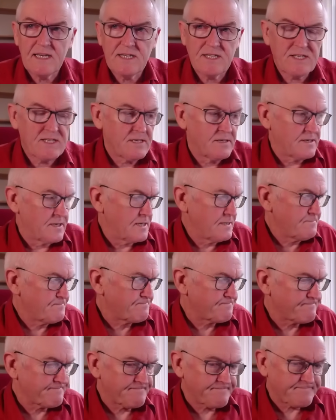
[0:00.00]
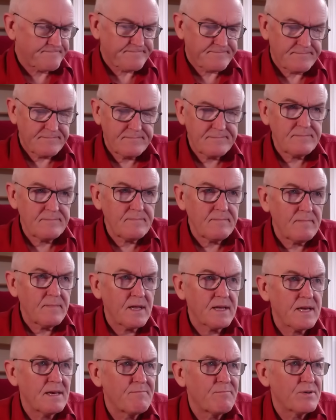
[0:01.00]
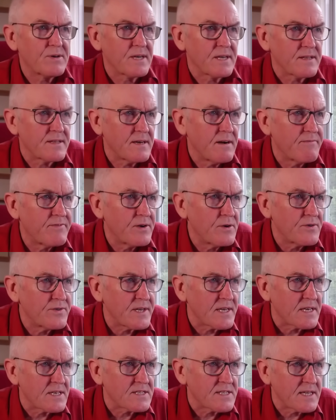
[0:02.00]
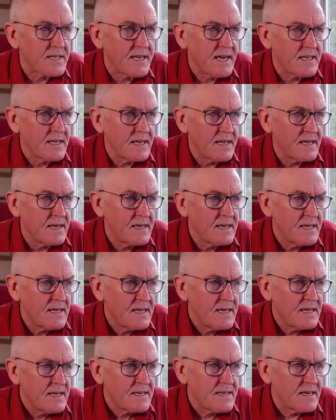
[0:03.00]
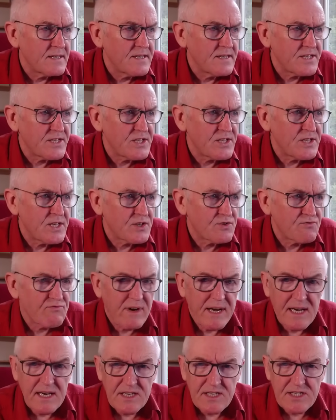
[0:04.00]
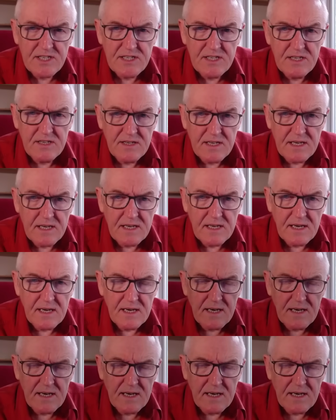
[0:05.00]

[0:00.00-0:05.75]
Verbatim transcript: study. Again, putting a few things together here. Now, this is the Israeli study uh,